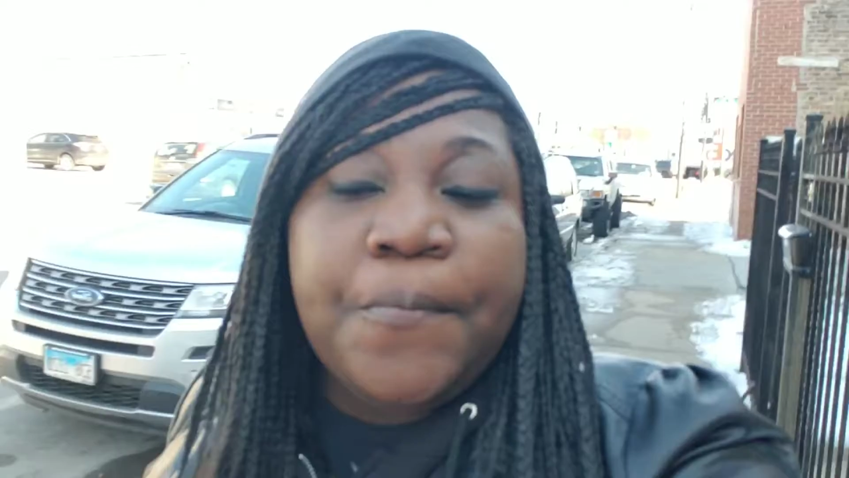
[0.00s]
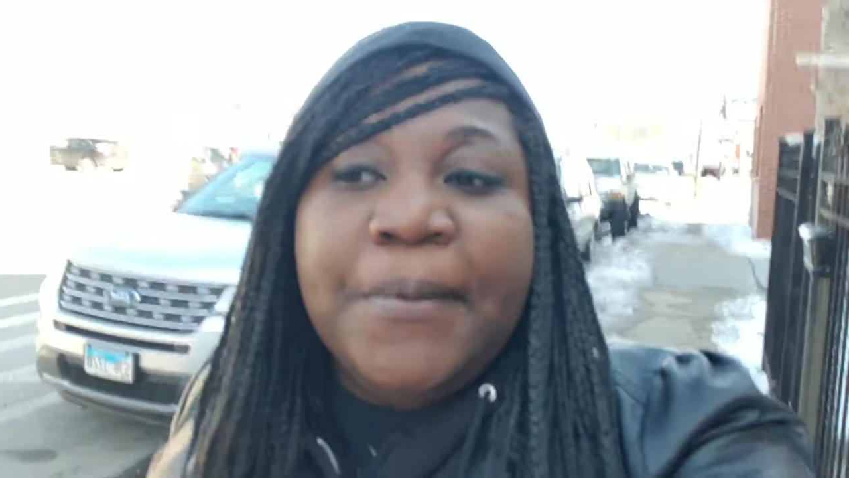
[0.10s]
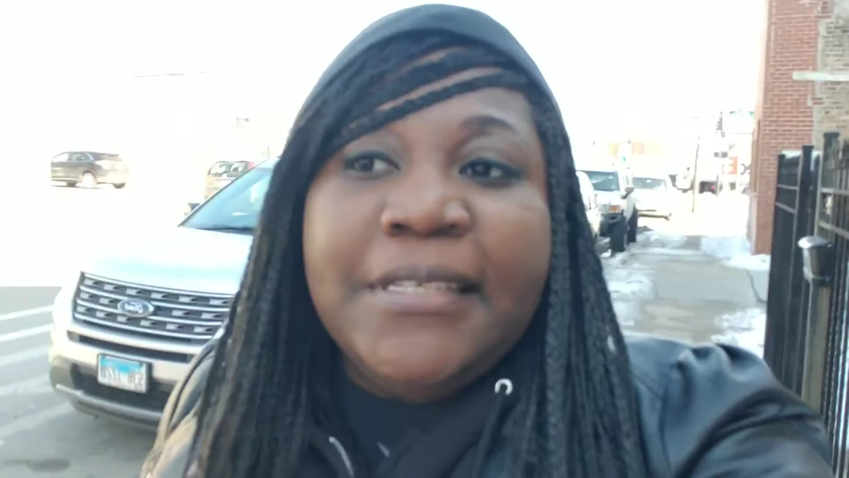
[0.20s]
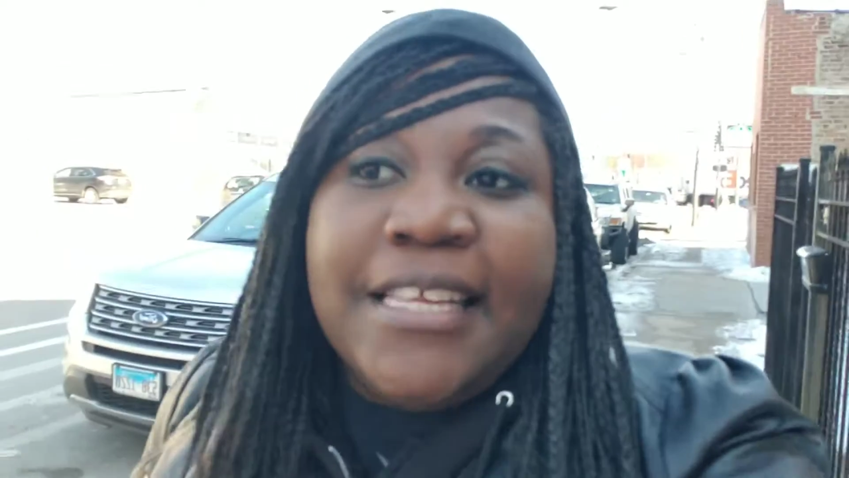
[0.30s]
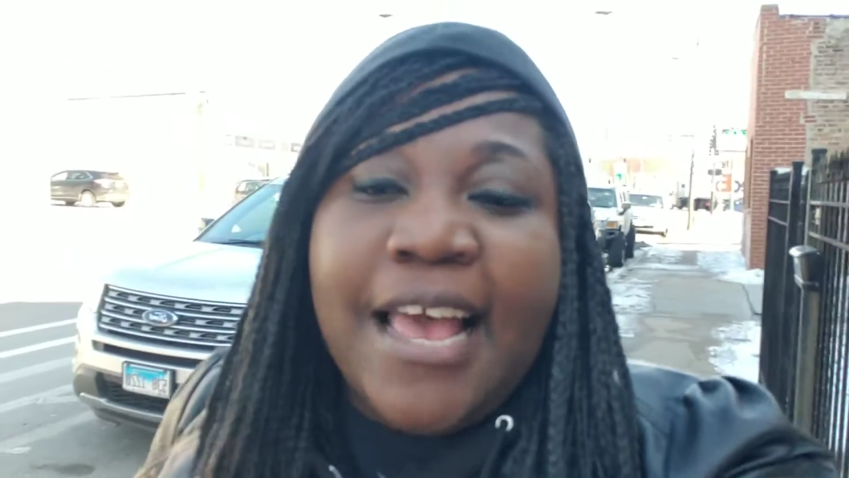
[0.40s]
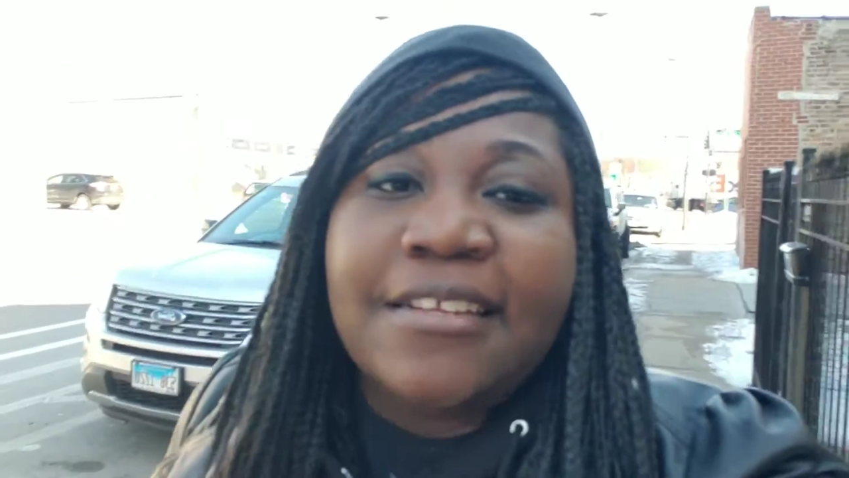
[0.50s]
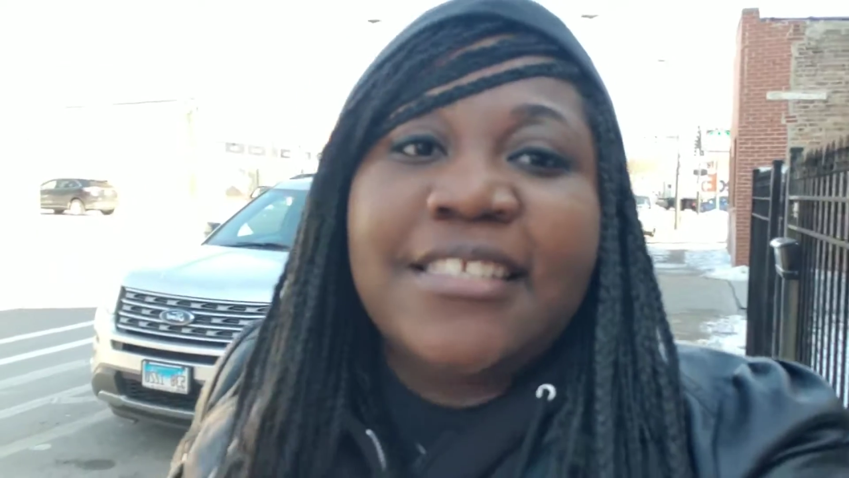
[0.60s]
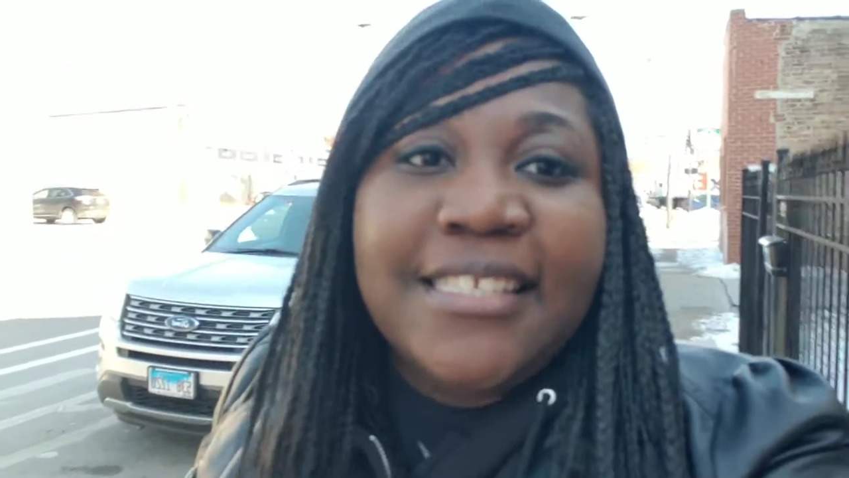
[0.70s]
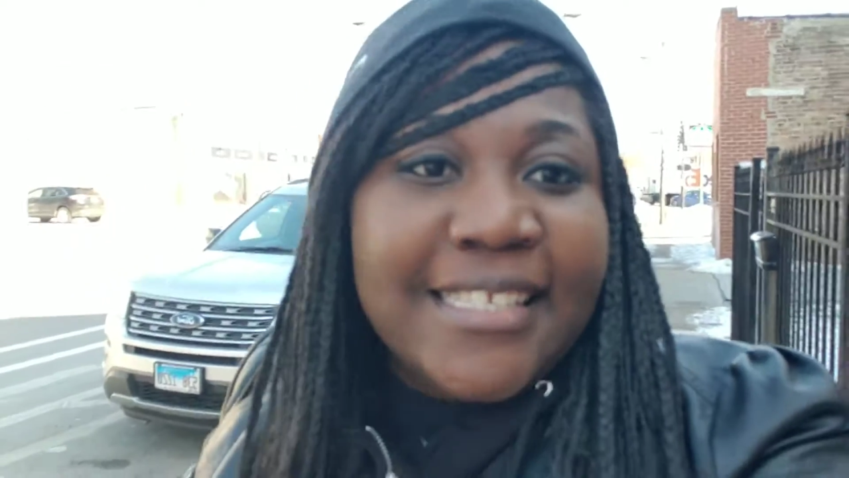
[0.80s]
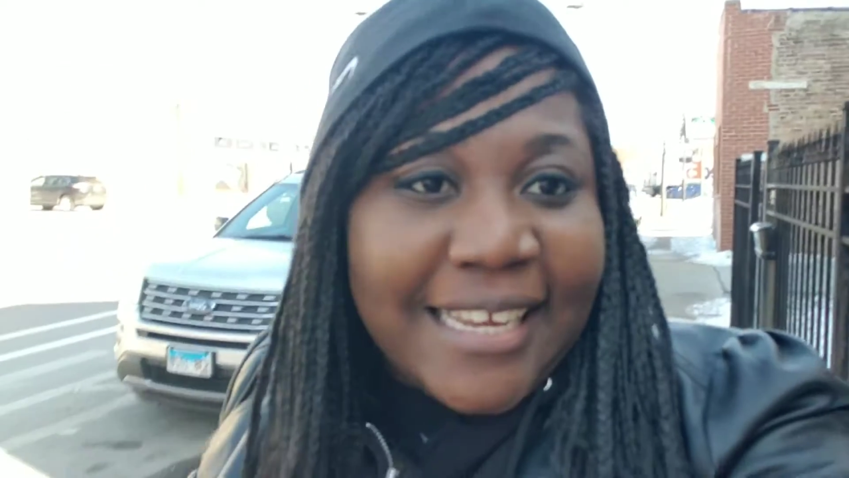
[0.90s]
opens
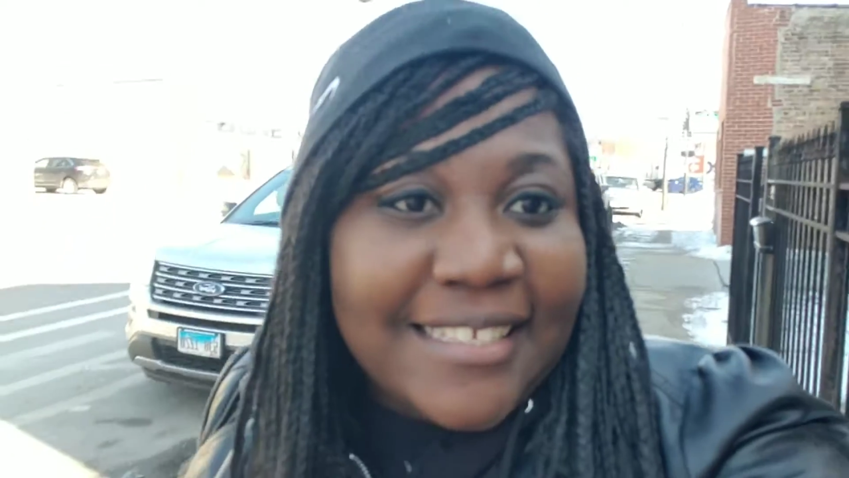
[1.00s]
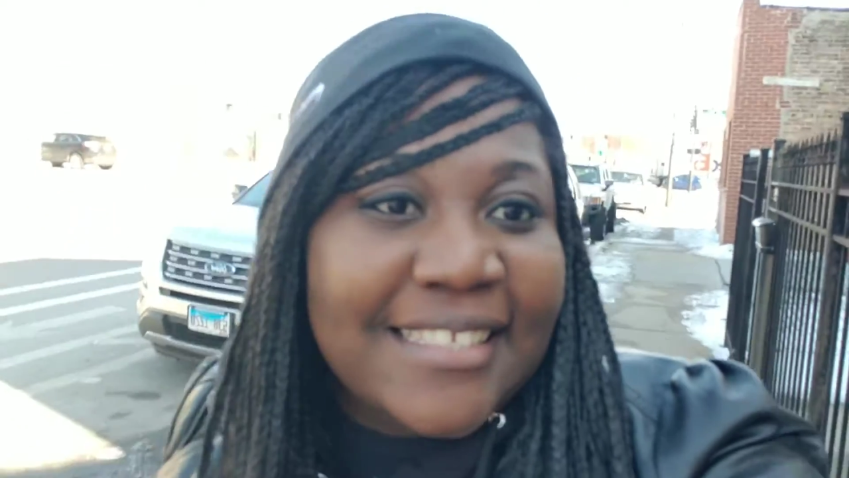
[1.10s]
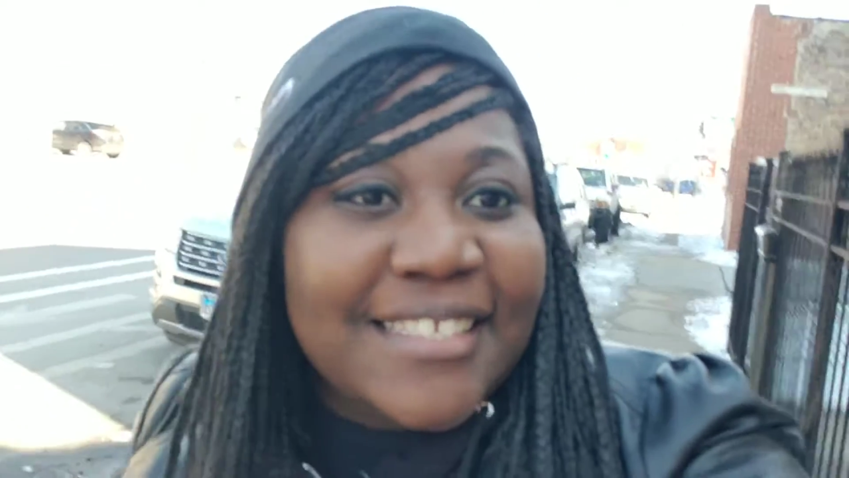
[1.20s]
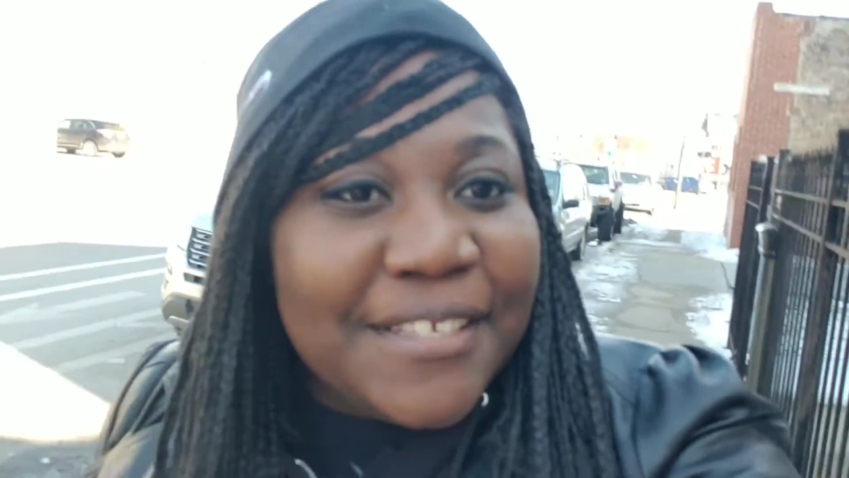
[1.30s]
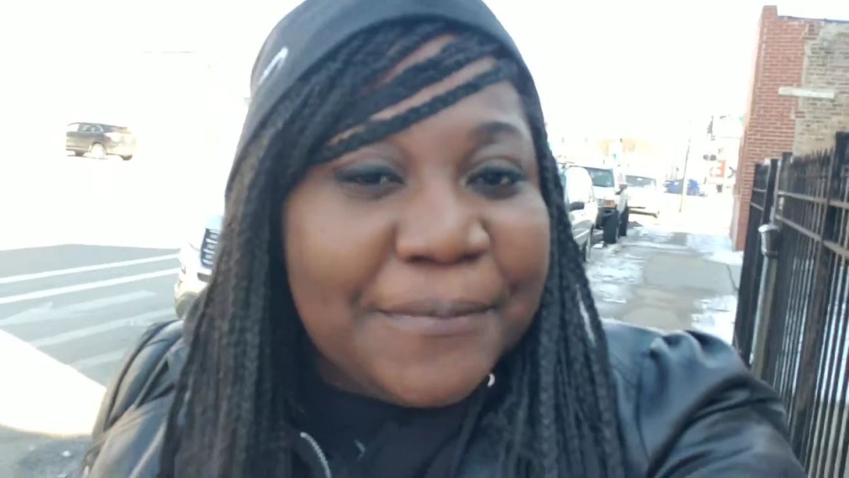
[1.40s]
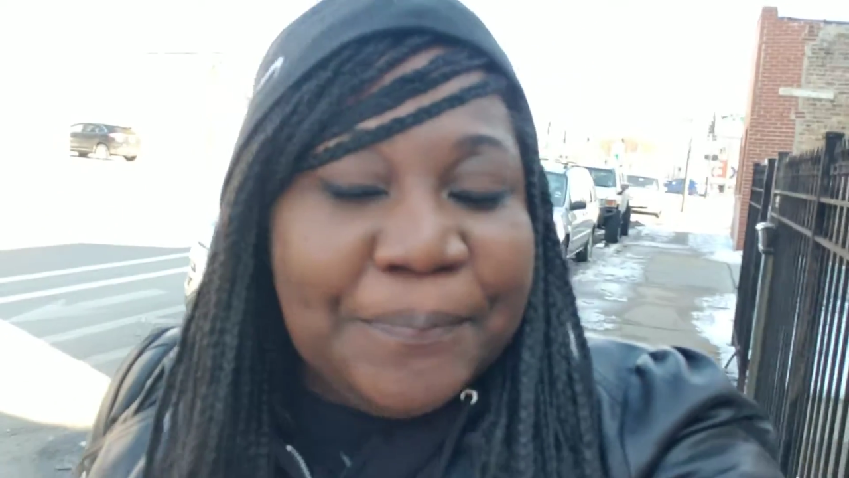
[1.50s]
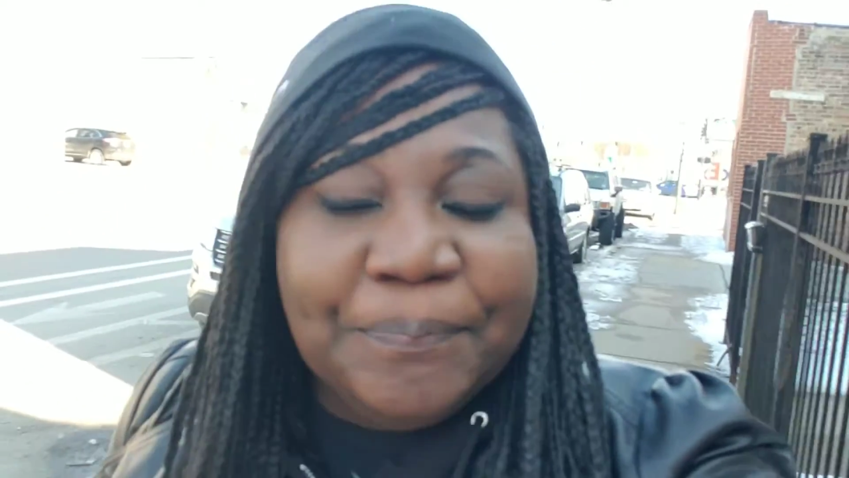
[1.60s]
at 6.